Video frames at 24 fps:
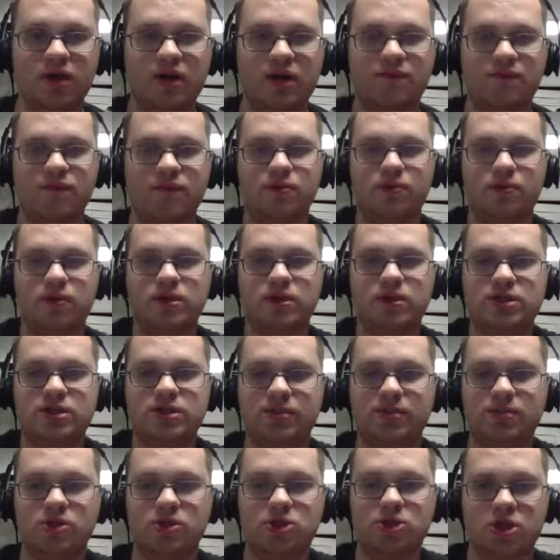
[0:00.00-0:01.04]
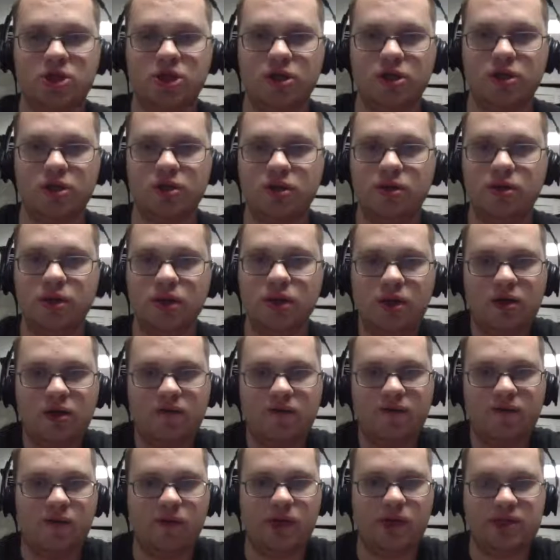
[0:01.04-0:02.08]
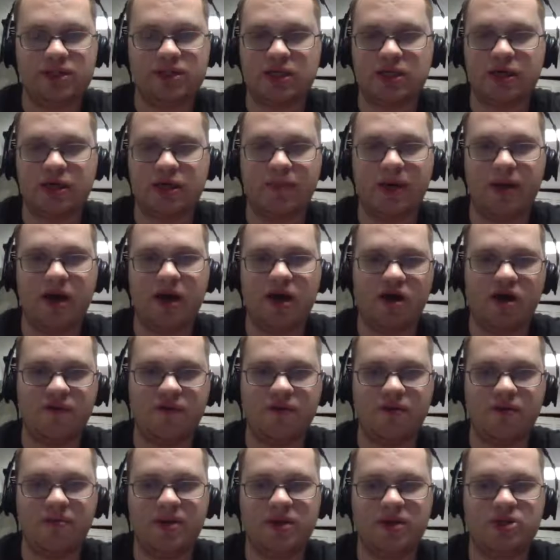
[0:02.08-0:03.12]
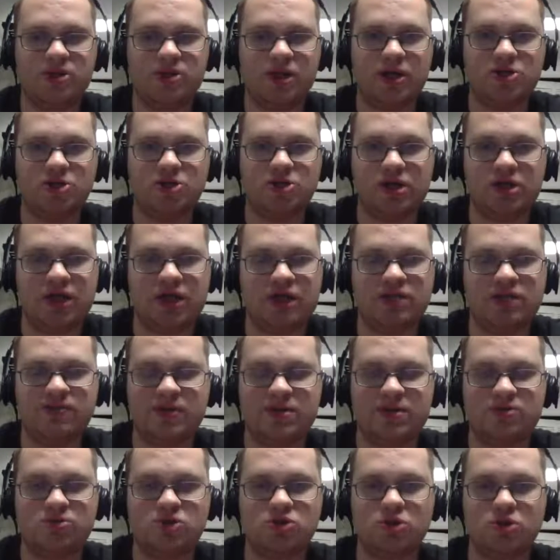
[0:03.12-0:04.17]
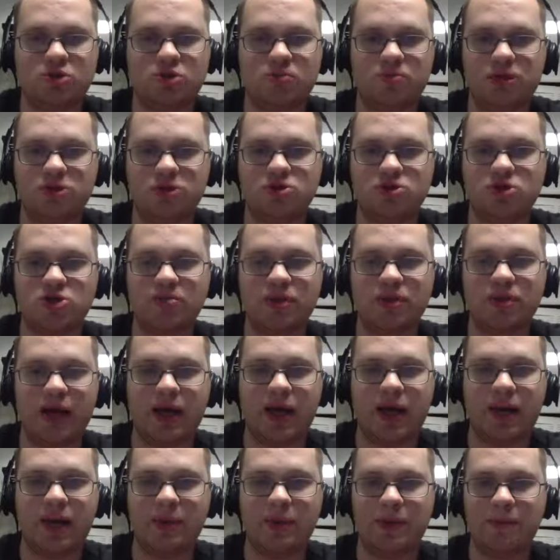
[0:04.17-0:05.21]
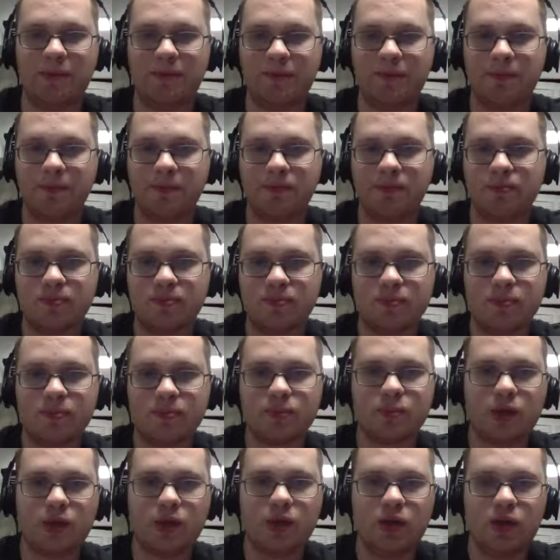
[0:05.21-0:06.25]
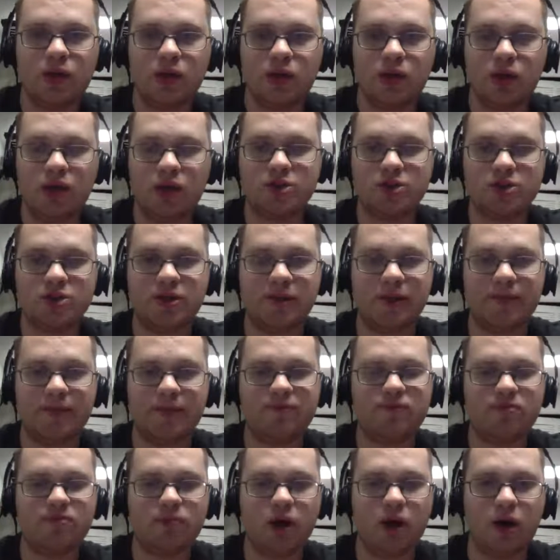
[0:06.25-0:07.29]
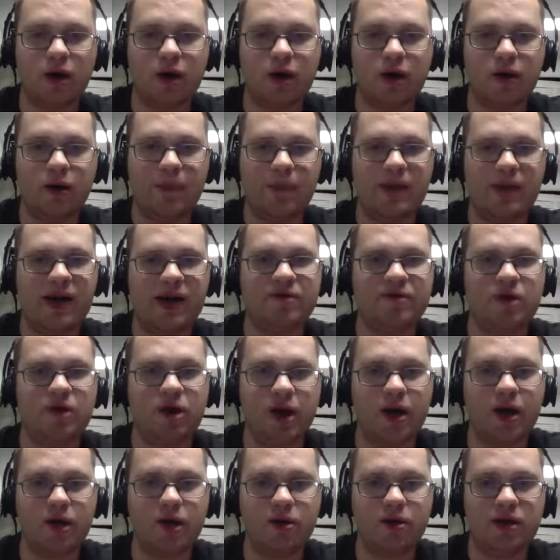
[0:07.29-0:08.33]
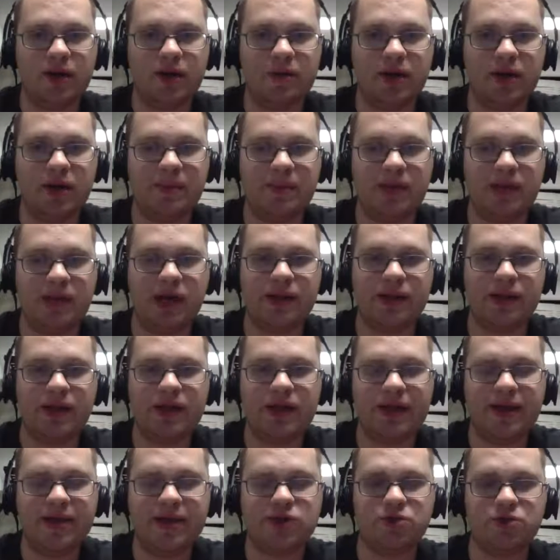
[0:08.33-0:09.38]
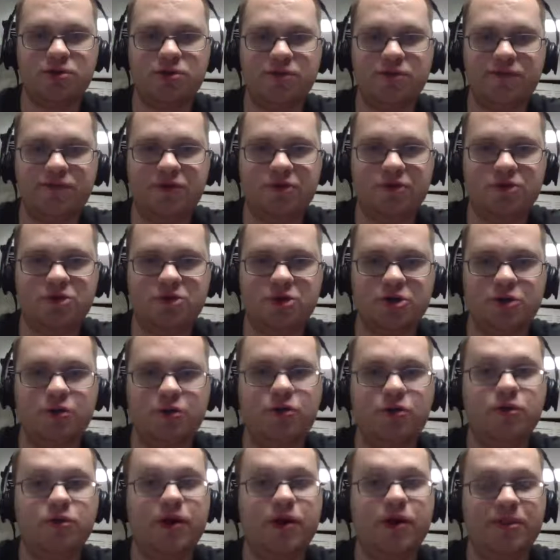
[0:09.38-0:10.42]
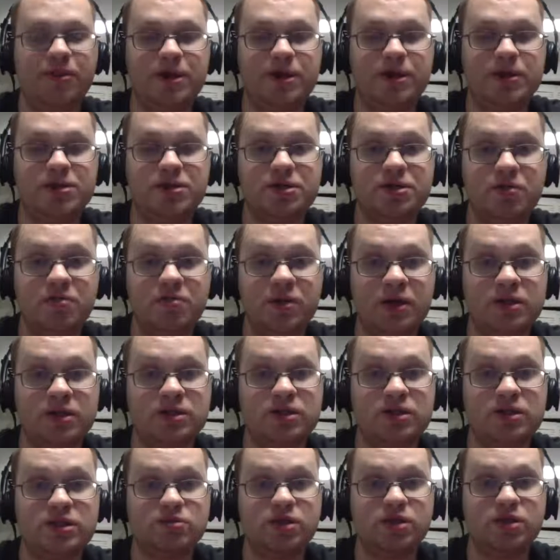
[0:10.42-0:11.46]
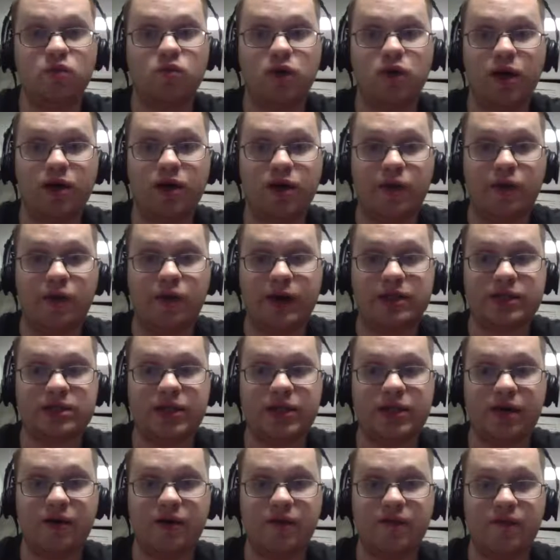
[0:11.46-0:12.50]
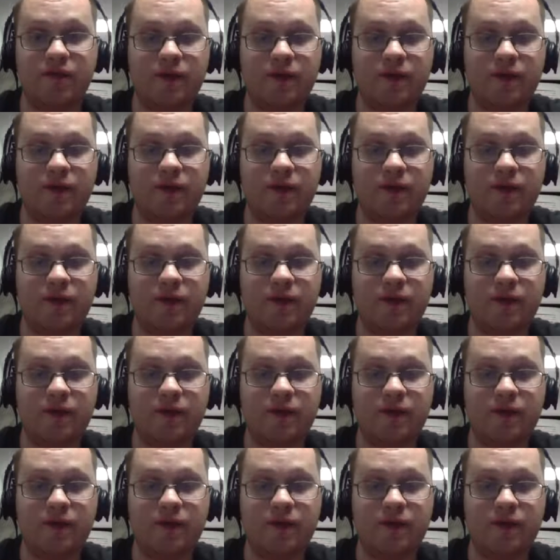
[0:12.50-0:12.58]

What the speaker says: for this team this year, and if he wants to come back off the bench next year, Nats fans, I'm sure, would be extremely happy. It's going up tomorrow. I'm going to have an article coming up on the catcher of the future. Who do I think it's going to be? It seems like Roddy Reed has kind of